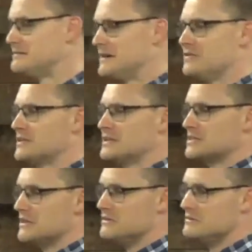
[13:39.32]
I don't think
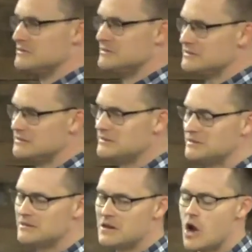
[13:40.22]
so.
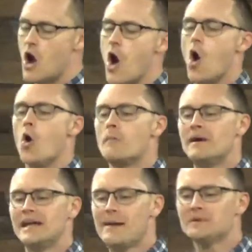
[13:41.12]
O
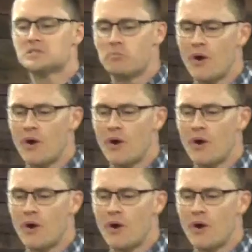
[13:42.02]
me llamas